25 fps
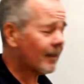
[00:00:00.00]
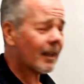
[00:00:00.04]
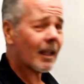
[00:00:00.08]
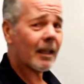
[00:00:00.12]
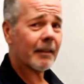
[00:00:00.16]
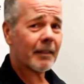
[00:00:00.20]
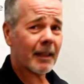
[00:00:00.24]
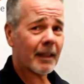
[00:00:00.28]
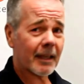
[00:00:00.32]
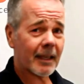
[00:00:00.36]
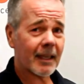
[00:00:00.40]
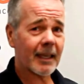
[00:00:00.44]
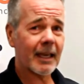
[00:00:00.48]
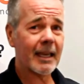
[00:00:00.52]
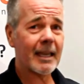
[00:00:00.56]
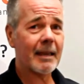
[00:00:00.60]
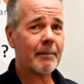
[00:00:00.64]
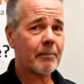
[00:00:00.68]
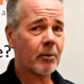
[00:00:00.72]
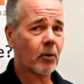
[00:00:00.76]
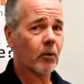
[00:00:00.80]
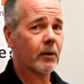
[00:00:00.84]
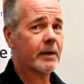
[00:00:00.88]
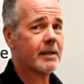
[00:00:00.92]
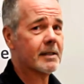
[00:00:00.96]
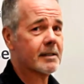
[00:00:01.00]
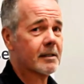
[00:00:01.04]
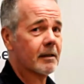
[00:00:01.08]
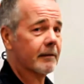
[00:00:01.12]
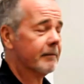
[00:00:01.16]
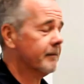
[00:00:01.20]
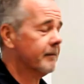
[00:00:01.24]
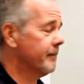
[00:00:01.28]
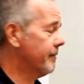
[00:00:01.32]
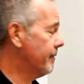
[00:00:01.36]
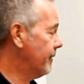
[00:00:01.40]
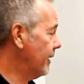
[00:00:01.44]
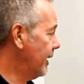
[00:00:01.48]
The key points
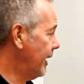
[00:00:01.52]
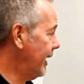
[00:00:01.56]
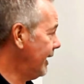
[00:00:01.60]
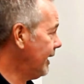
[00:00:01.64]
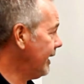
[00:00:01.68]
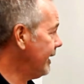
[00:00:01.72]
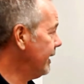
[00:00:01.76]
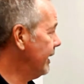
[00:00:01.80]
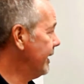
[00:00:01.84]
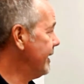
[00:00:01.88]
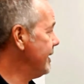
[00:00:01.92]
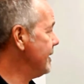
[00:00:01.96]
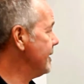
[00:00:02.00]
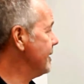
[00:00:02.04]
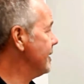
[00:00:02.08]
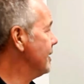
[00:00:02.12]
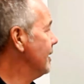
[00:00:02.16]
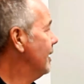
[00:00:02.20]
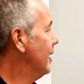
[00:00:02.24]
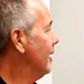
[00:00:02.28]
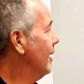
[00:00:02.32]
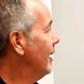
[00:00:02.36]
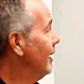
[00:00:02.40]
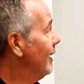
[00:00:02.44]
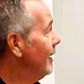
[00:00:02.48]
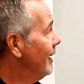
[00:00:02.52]
of any lease,